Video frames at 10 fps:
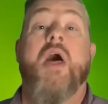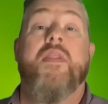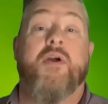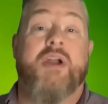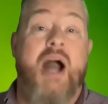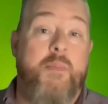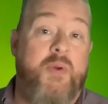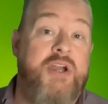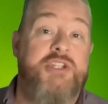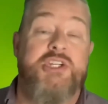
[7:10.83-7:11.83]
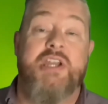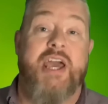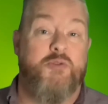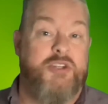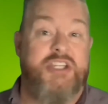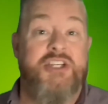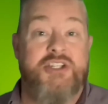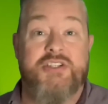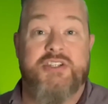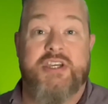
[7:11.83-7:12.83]
their comprehension and
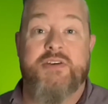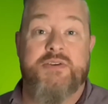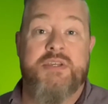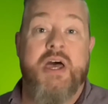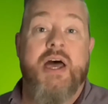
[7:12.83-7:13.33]
retention skills,